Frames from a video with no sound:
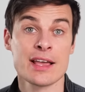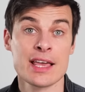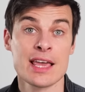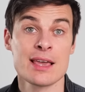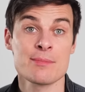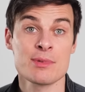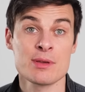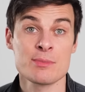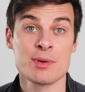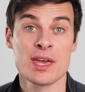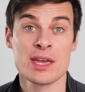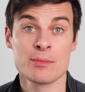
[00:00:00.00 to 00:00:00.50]

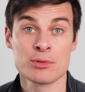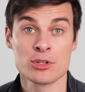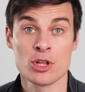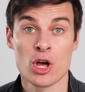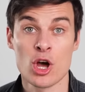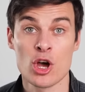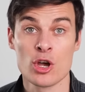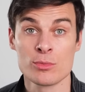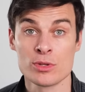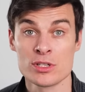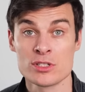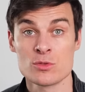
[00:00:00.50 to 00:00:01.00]
keeping people
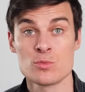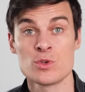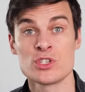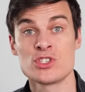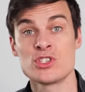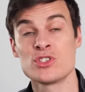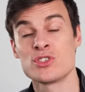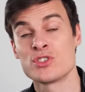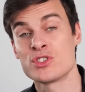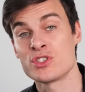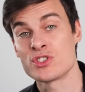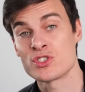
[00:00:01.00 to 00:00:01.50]
homeless,
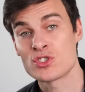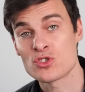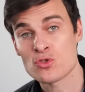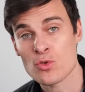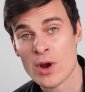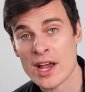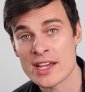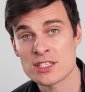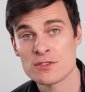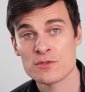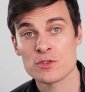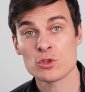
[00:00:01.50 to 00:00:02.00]
which is
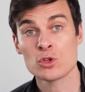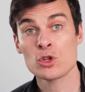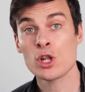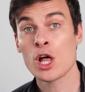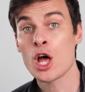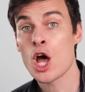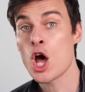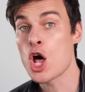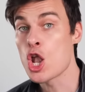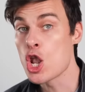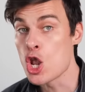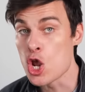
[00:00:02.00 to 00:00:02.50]
disgraceful,